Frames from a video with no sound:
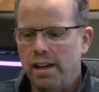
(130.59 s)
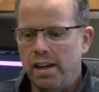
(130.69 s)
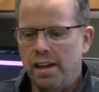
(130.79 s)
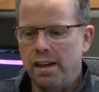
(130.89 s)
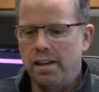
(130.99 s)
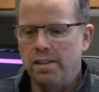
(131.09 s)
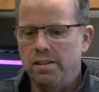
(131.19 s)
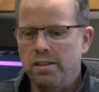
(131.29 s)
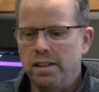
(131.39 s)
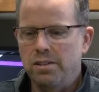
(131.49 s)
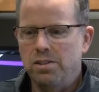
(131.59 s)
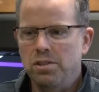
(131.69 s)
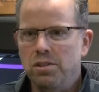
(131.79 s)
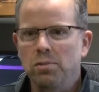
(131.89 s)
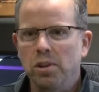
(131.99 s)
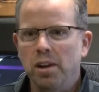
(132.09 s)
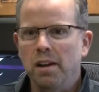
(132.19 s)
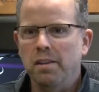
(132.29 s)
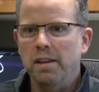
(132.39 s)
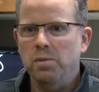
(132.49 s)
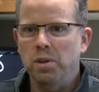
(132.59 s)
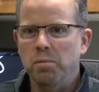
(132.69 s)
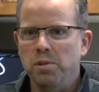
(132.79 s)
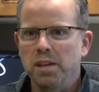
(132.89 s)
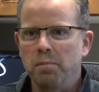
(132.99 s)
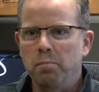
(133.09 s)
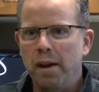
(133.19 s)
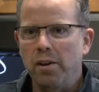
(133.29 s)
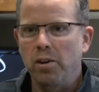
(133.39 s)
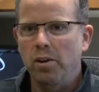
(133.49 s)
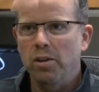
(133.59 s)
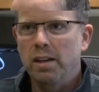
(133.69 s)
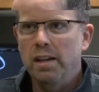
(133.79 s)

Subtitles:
and it's just doing a lot of things 1% better.